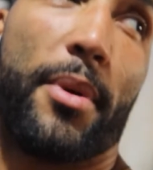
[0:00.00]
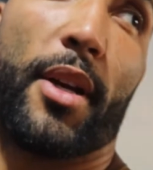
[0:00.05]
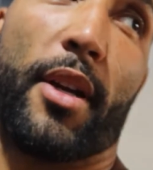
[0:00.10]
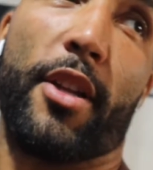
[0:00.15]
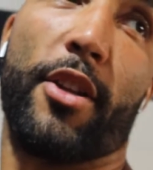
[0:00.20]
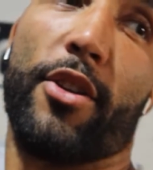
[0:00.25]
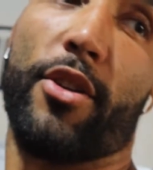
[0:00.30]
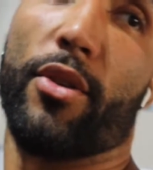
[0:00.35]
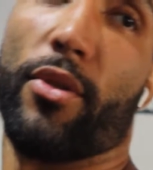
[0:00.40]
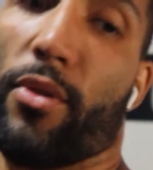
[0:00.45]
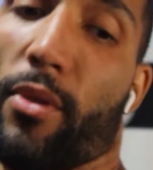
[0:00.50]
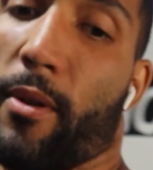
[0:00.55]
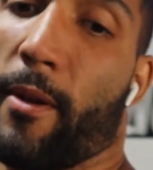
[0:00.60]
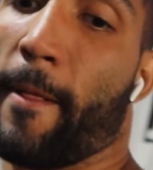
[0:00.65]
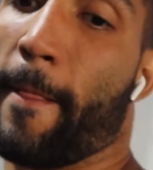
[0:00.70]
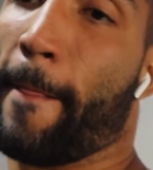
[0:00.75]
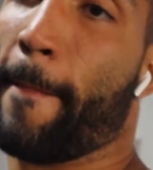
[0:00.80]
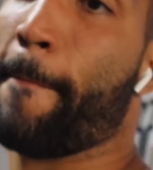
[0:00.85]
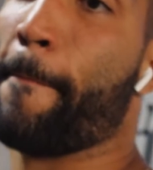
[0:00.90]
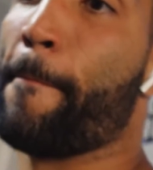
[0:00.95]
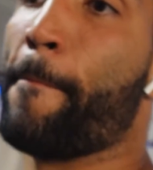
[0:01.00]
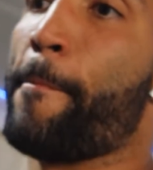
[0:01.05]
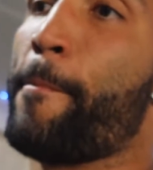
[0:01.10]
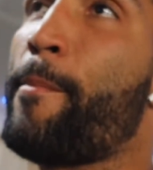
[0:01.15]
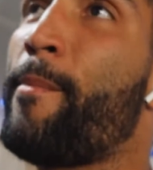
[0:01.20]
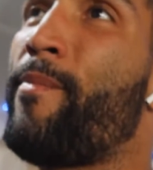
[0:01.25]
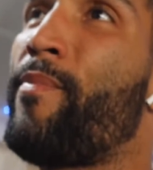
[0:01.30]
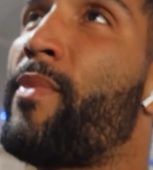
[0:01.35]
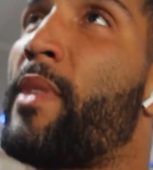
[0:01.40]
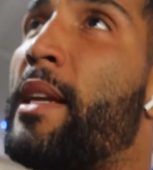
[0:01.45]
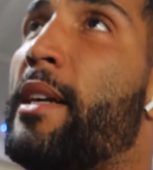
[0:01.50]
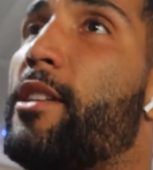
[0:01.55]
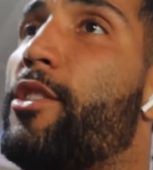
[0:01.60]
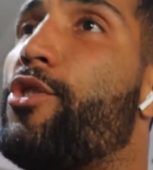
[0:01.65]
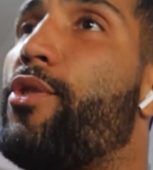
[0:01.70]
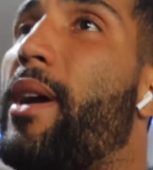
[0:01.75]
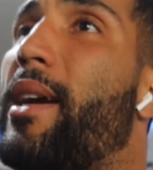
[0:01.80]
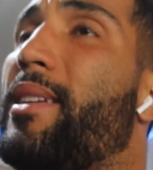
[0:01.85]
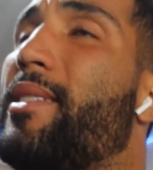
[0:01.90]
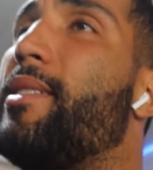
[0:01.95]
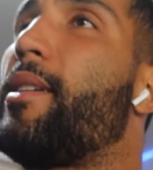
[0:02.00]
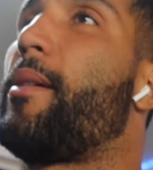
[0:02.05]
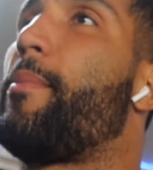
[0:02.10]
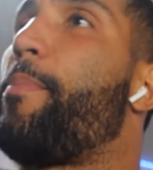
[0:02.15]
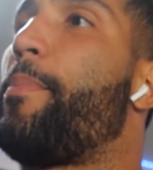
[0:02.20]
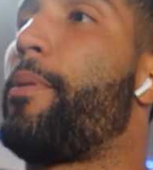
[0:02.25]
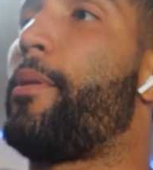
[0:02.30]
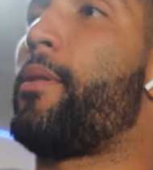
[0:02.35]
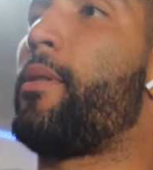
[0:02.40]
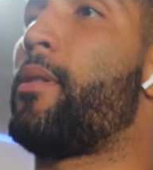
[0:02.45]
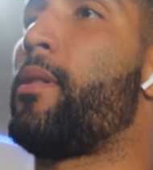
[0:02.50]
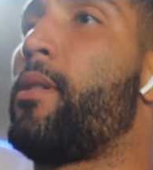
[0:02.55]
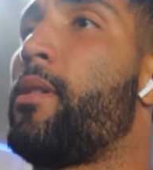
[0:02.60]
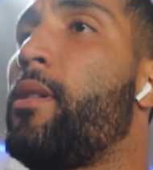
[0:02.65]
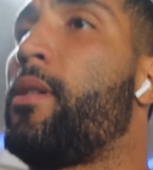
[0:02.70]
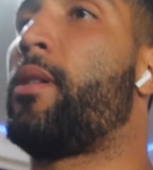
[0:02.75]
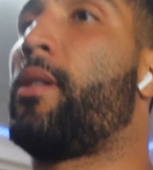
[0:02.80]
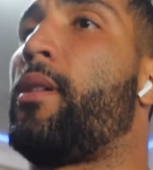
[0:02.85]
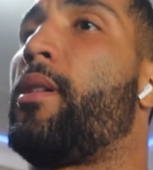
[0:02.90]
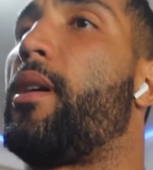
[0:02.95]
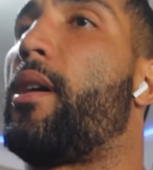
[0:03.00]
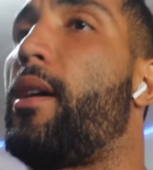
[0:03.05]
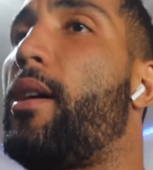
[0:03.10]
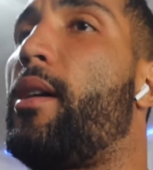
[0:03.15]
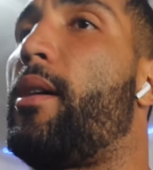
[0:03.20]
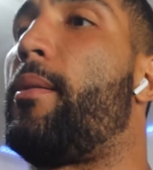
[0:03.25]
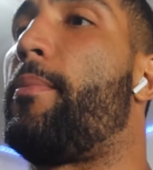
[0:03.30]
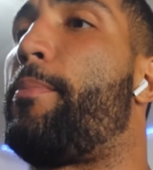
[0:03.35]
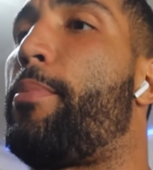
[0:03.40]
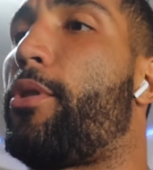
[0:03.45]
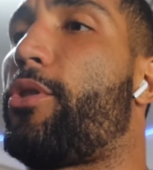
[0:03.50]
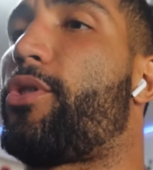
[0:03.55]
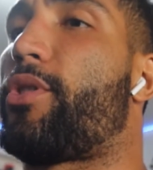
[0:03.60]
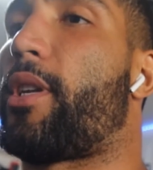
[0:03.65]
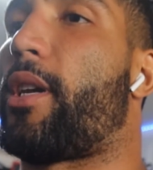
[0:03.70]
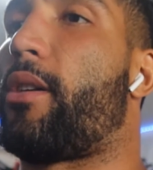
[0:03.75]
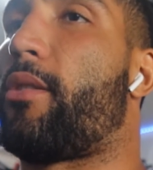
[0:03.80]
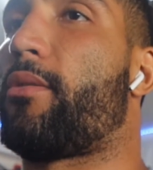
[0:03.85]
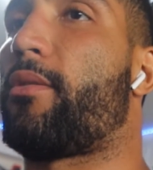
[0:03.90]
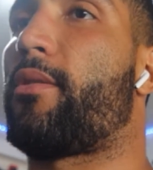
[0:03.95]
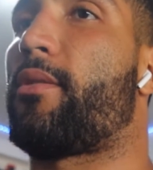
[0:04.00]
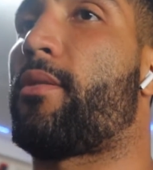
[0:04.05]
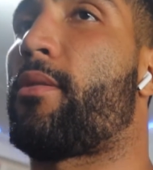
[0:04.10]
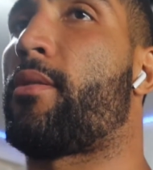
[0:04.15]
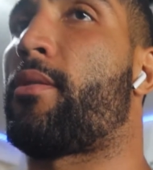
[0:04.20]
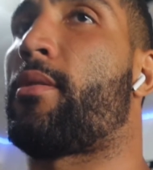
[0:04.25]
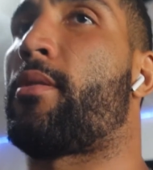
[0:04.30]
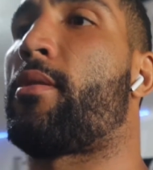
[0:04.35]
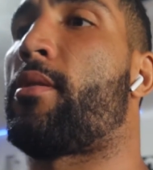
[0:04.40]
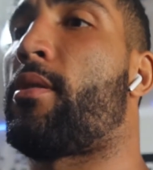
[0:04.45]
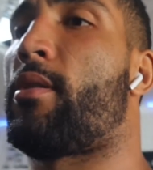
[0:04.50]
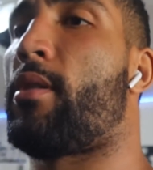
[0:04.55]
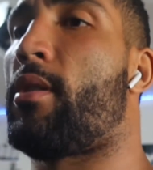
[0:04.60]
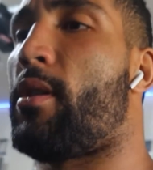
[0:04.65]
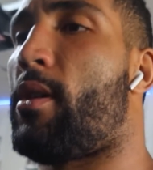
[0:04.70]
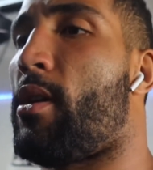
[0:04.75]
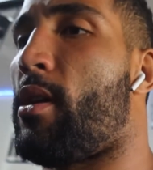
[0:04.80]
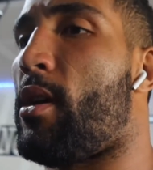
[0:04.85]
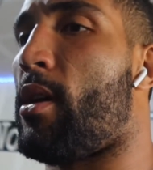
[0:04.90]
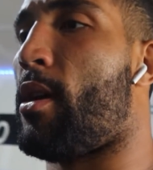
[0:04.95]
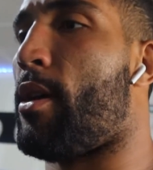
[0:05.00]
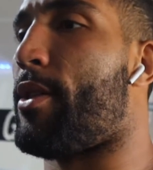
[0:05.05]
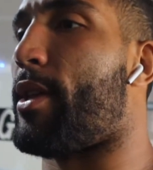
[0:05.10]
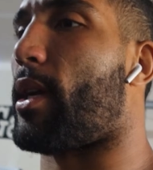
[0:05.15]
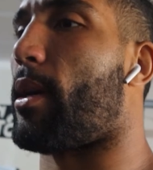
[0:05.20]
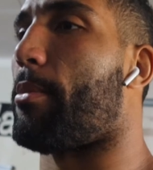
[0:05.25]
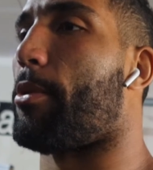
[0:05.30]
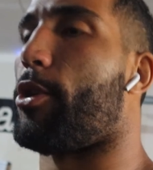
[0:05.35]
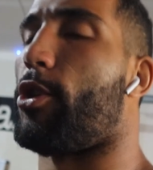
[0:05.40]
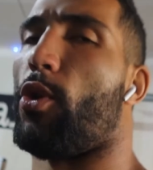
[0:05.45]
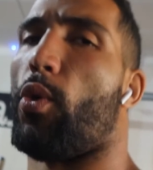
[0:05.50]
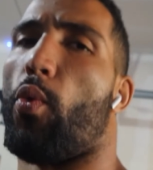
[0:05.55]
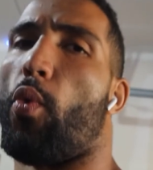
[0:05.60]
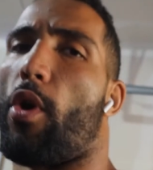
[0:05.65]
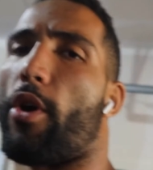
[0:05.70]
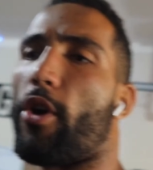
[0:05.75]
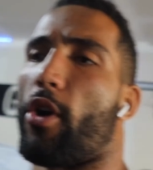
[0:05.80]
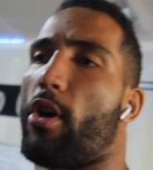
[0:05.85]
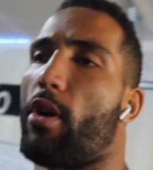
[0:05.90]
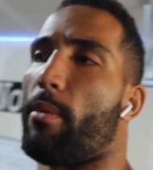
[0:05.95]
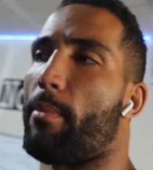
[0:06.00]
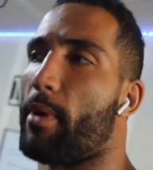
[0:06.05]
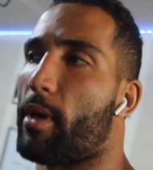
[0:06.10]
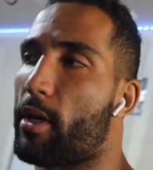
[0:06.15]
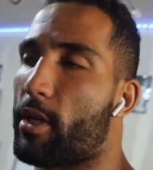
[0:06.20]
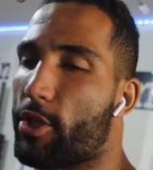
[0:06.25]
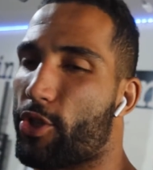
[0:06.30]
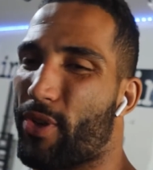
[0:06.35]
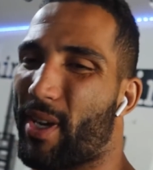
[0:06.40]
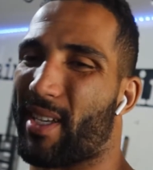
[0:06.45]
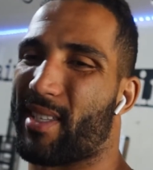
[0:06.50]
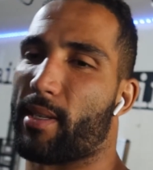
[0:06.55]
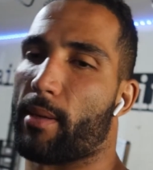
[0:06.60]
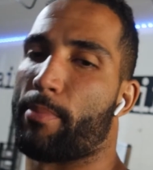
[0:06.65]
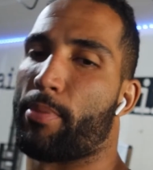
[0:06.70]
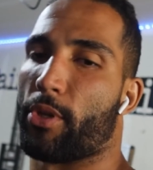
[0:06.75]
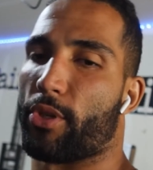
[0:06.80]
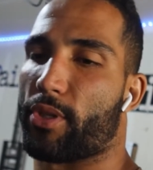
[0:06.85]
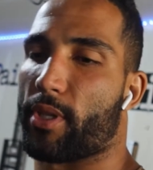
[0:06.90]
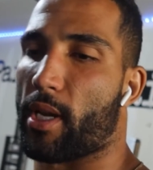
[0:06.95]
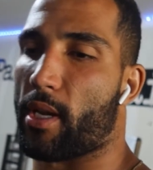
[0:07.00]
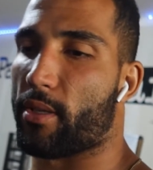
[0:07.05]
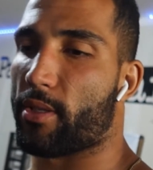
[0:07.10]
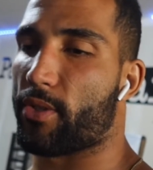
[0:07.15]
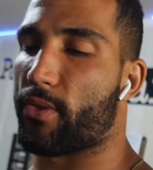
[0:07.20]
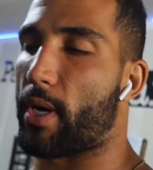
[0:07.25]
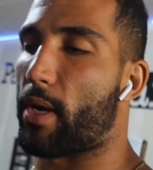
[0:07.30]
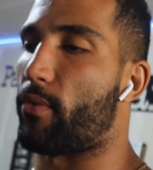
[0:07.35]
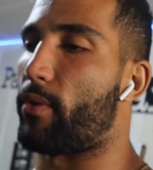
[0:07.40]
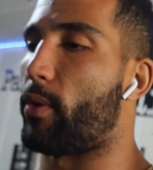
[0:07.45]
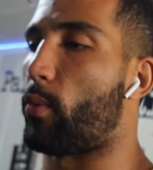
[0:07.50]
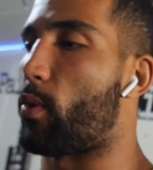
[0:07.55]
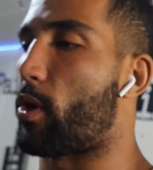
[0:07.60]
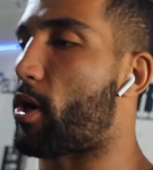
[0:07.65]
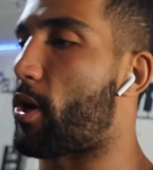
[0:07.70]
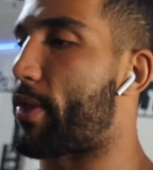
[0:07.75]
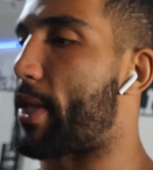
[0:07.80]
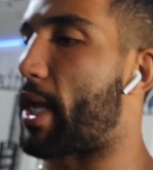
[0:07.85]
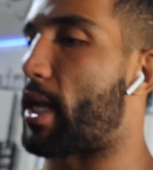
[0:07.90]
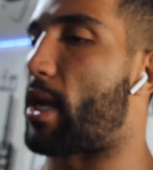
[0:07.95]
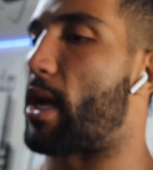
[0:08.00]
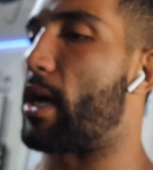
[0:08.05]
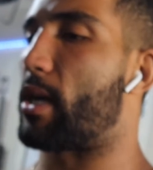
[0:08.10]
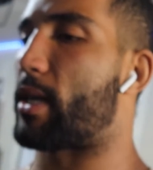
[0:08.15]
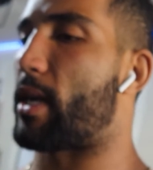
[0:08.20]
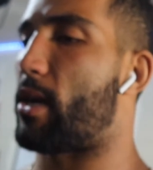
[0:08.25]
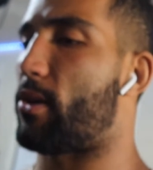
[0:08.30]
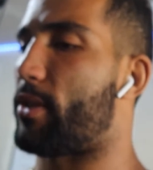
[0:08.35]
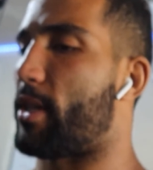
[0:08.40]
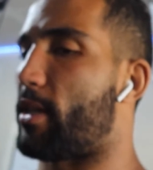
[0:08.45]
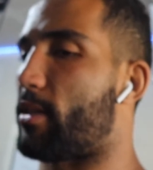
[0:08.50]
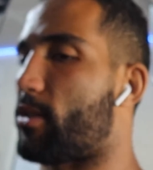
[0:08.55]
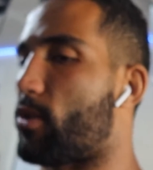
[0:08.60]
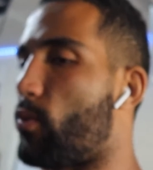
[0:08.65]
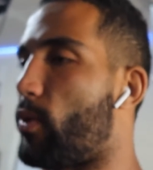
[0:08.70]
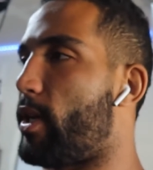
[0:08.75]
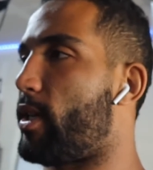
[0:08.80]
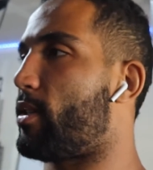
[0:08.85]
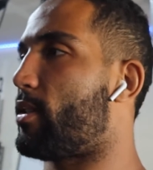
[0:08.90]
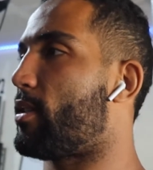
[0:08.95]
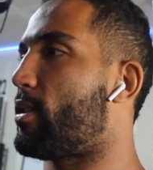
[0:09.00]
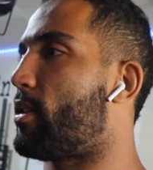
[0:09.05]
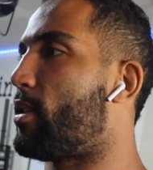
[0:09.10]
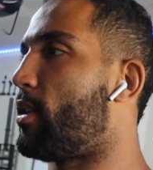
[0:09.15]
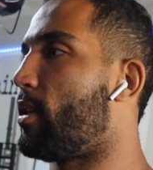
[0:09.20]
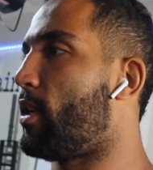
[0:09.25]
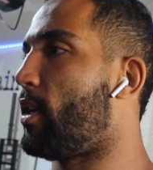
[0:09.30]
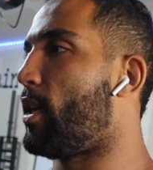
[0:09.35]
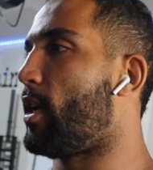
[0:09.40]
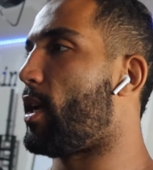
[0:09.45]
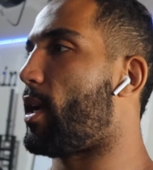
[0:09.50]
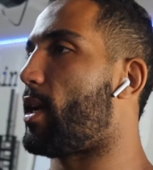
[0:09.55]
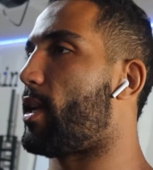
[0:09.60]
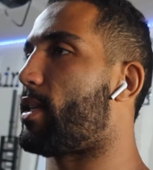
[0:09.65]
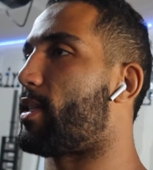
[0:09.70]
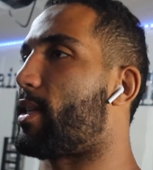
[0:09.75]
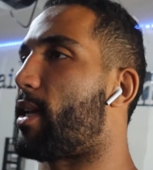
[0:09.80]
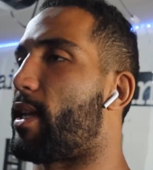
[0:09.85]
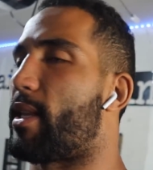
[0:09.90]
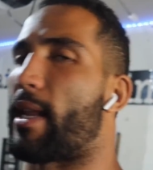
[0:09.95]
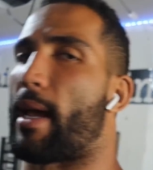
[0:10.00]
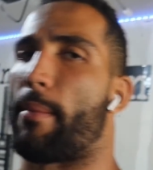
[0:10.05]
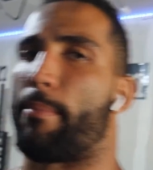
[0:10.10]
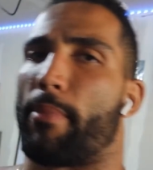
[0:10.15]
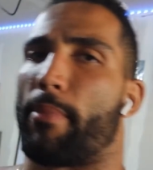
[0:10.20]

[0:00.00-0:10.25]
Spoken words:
gonna do tricep push downs. I think I'm gonna do one arm tricep push downs, right? Really work on that lockout and that squeeze, and just getting that